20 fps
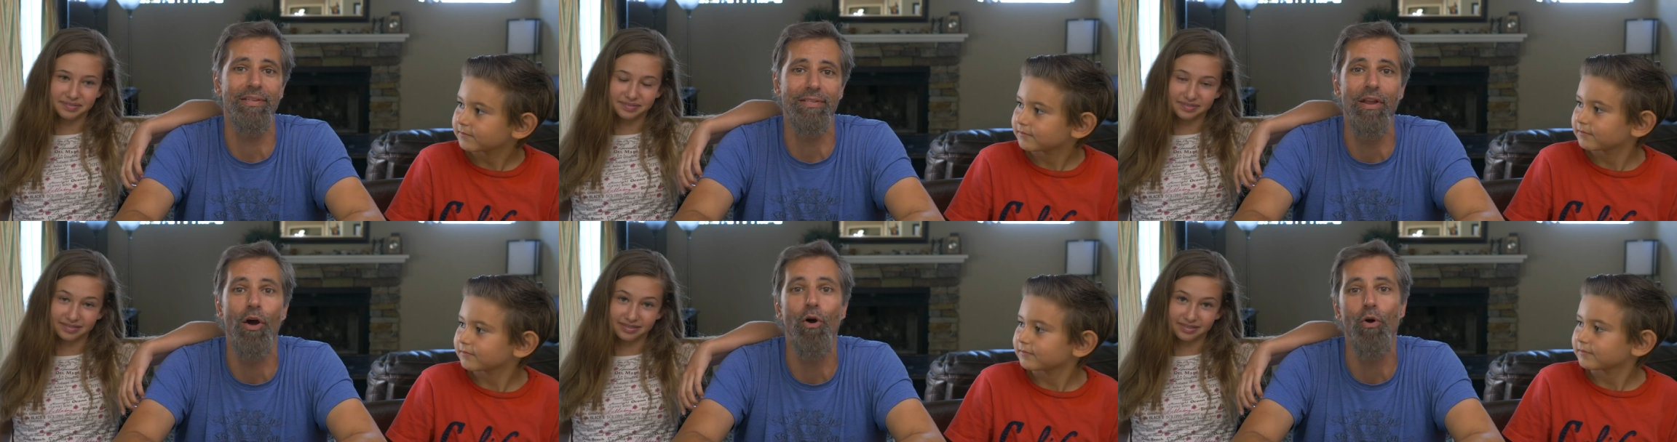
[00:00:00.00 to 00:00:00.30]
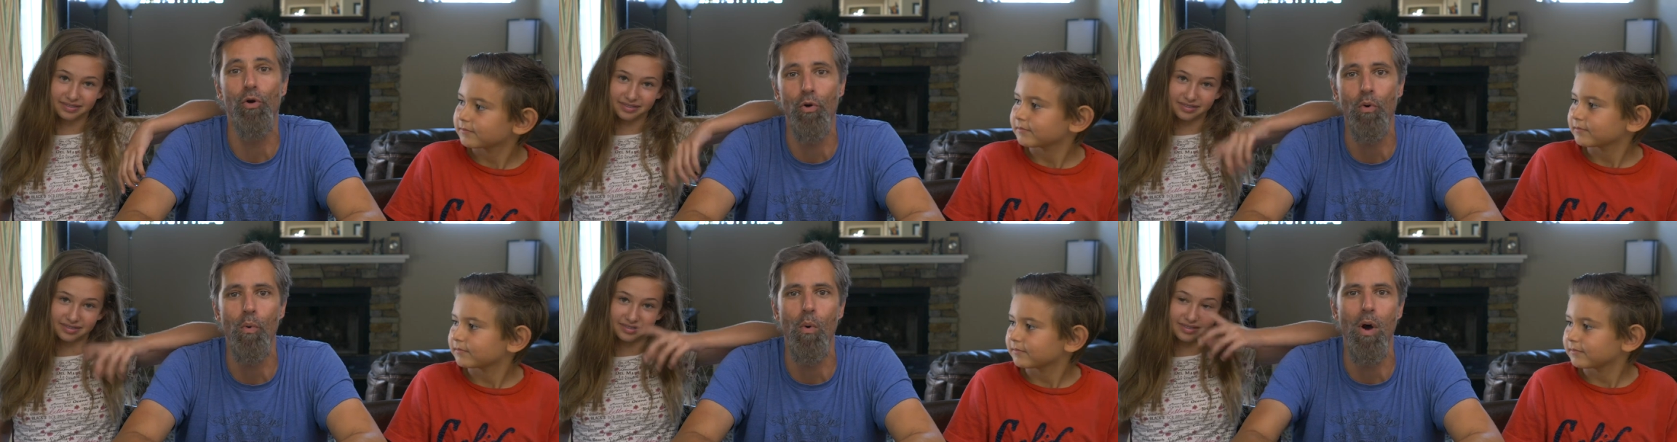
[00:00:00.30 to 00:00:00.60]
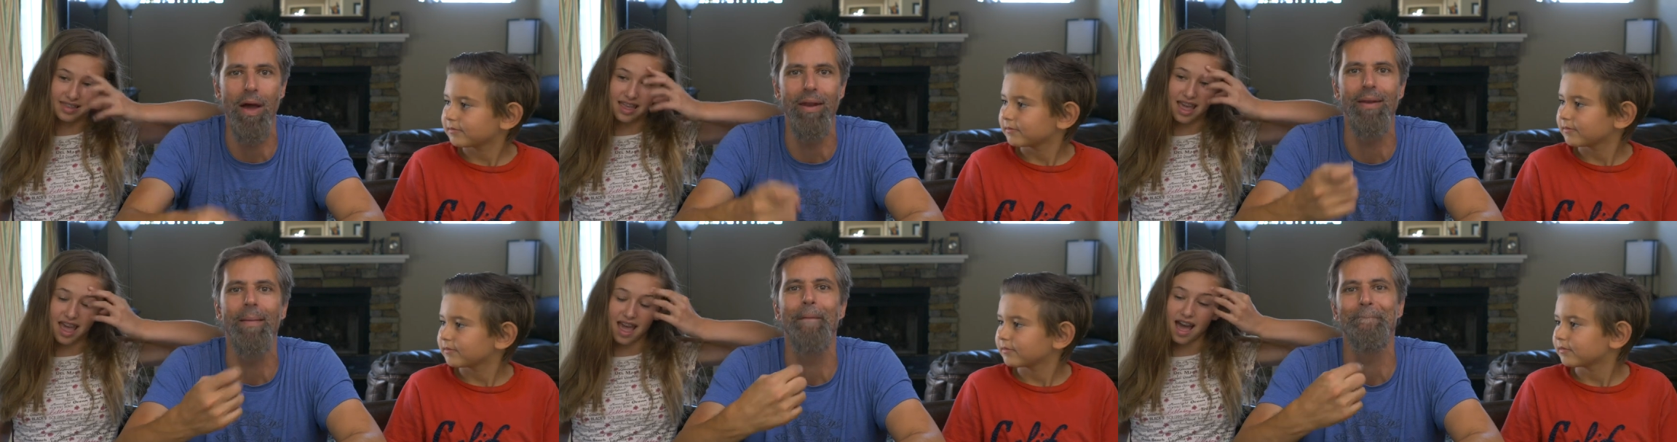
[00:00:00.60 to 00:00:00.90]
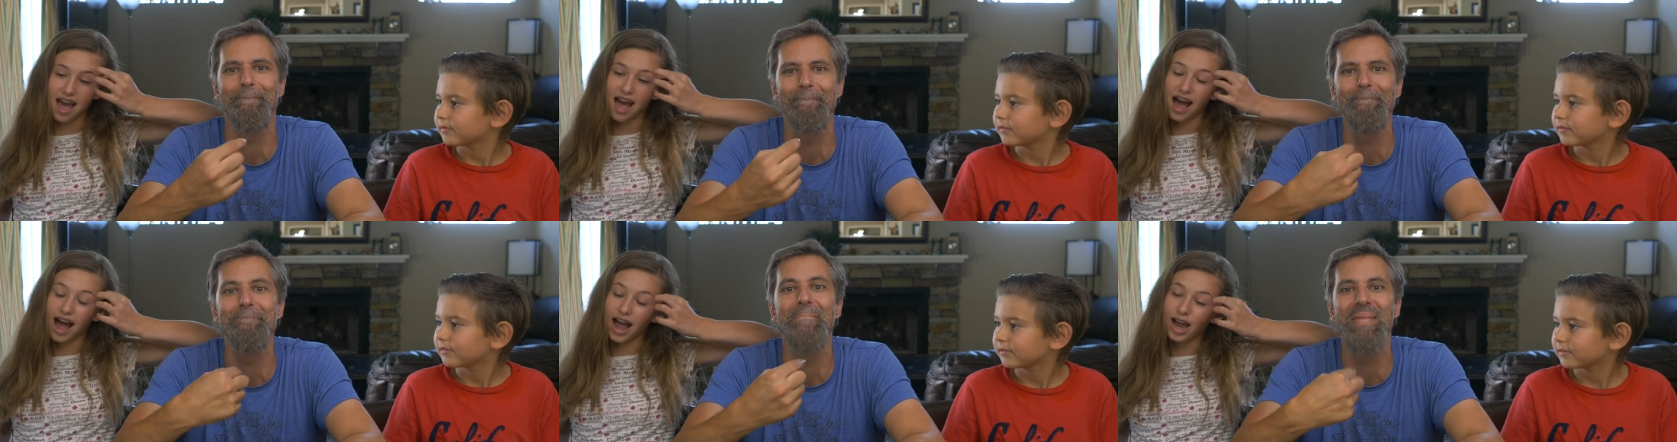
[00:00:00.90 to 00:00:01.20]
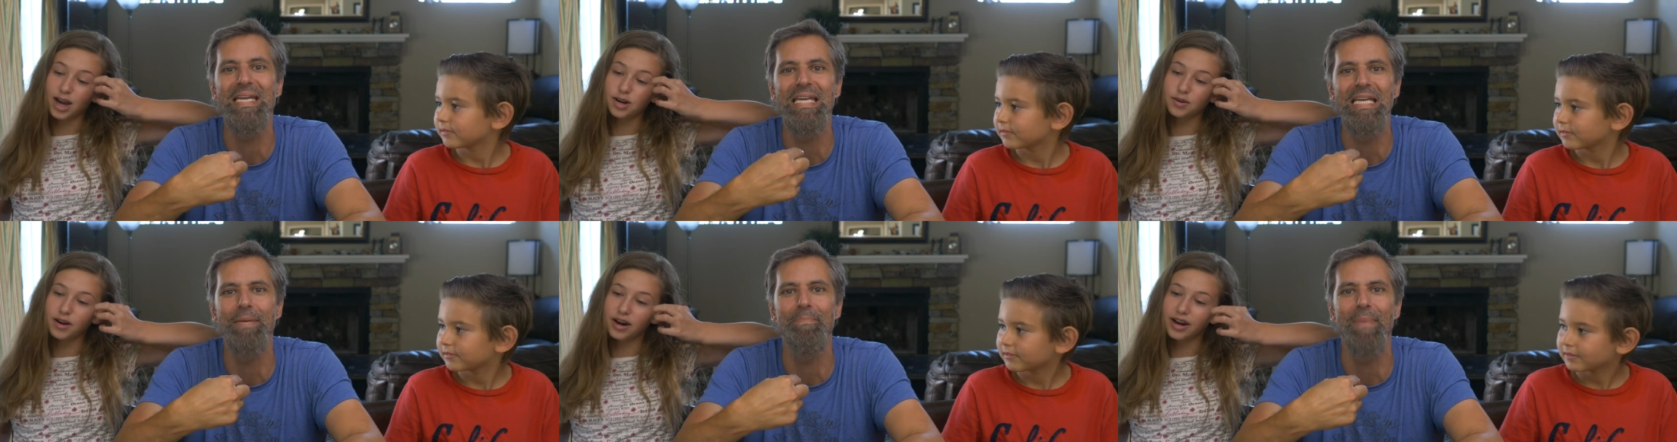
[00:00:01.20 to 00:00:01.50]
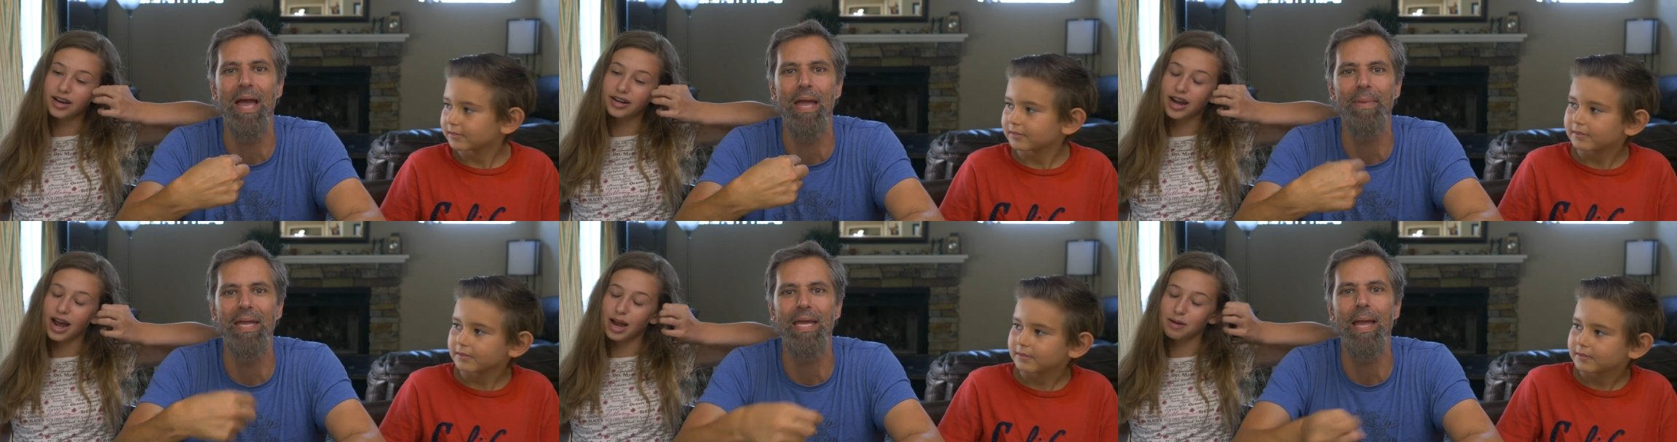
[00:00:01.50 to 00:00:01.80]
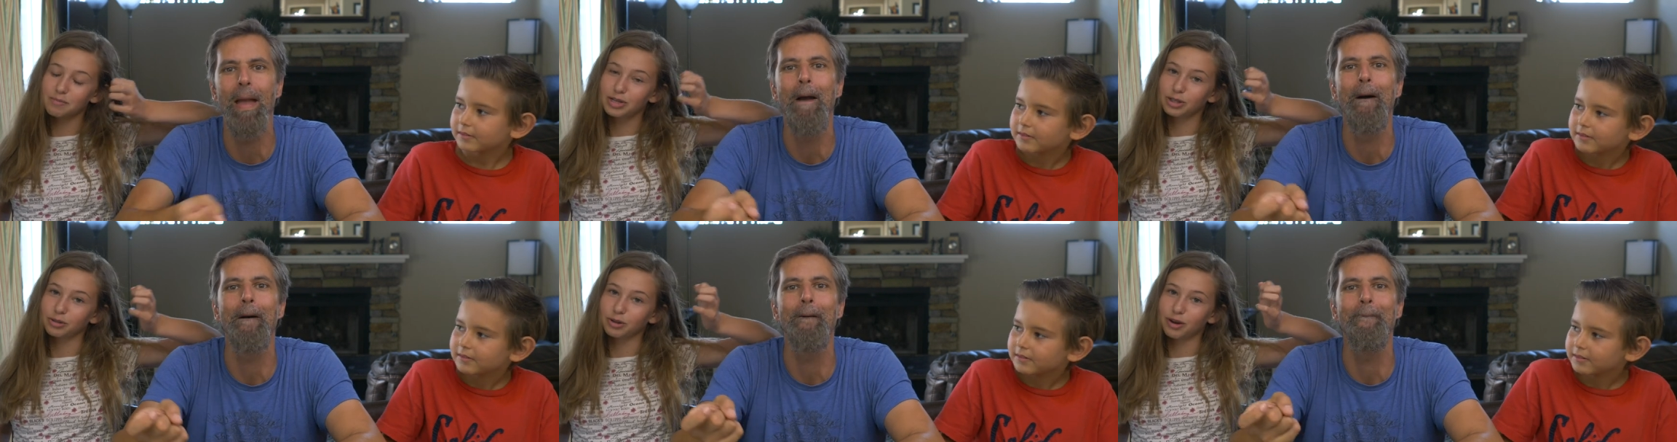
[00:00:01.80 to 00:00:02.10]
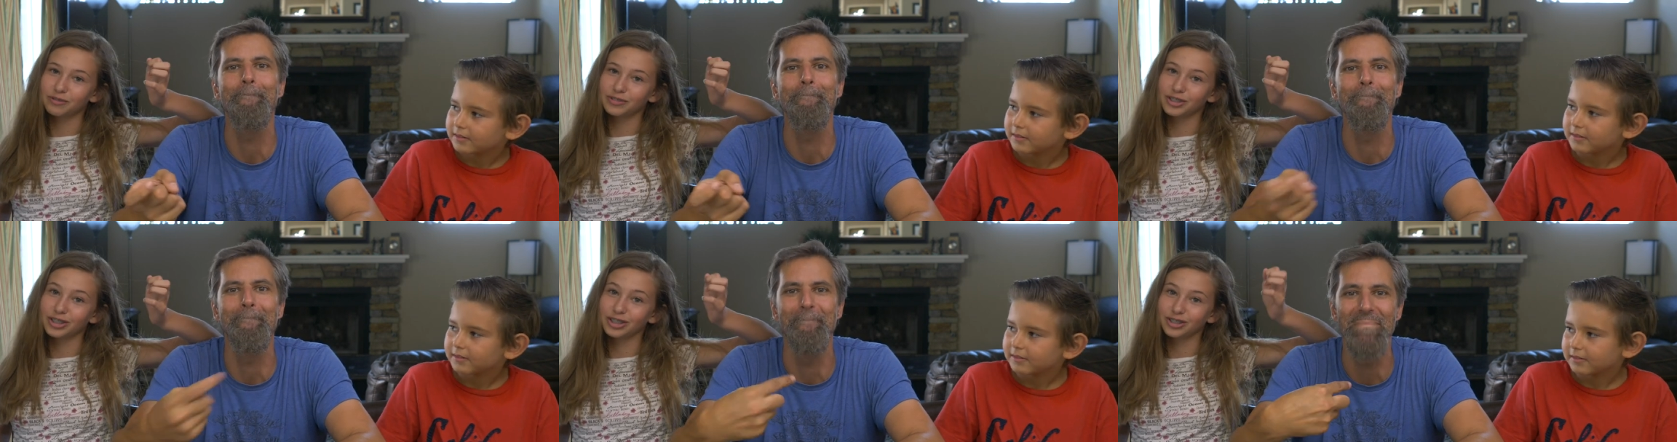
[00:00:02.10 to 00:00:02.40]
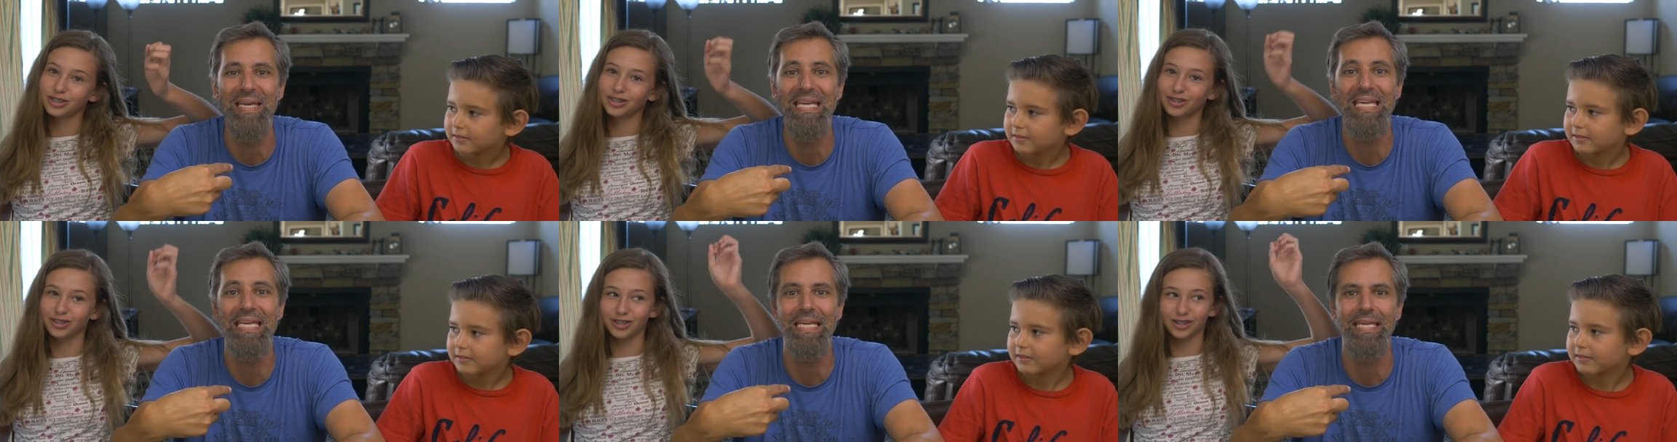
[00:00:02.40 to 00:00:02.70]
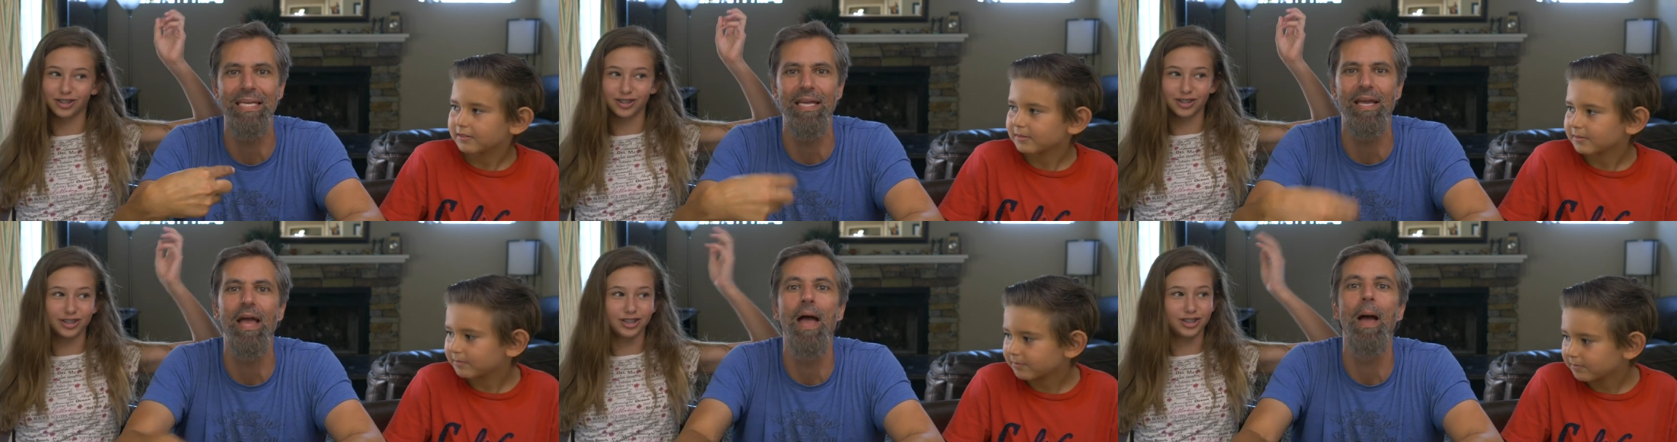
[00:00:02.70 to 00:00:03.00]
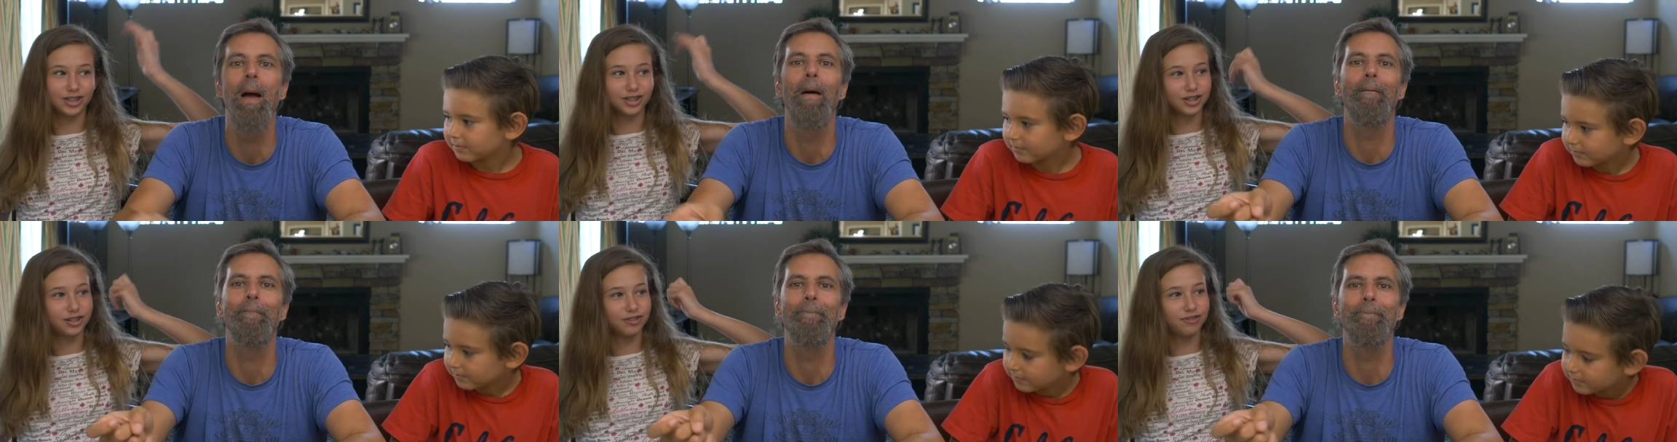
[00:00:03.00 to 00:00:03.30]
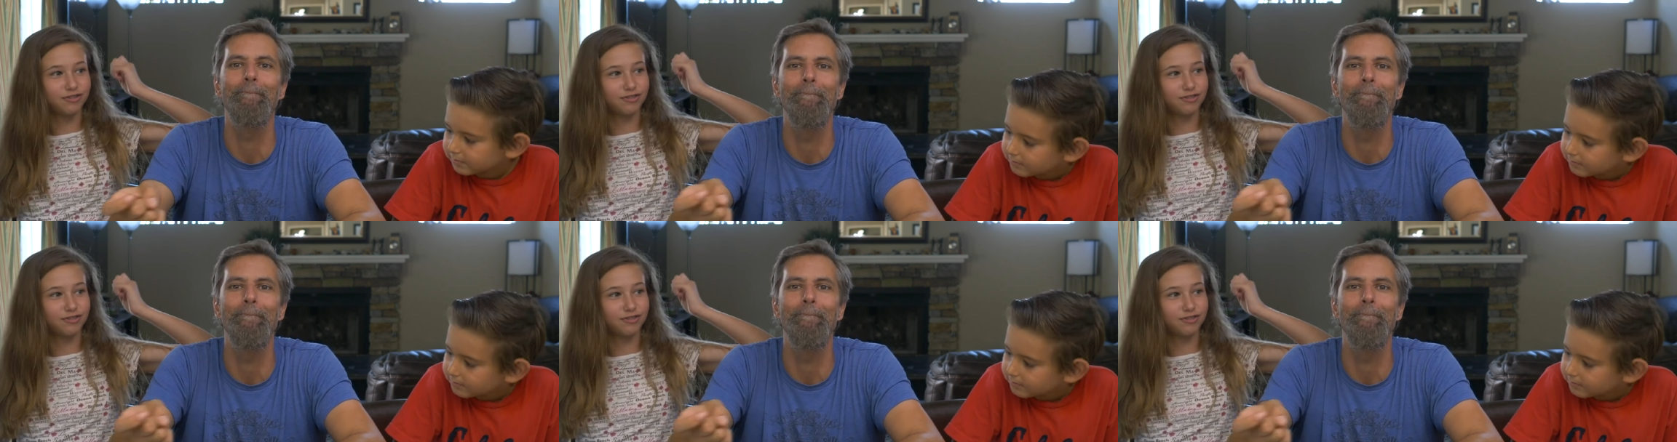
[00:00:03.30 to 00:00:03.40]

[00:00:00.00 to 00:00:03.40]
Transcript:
Speaker 1: us know who won.
Speaker 2: I won. I'm a 12-year-old girl. You're a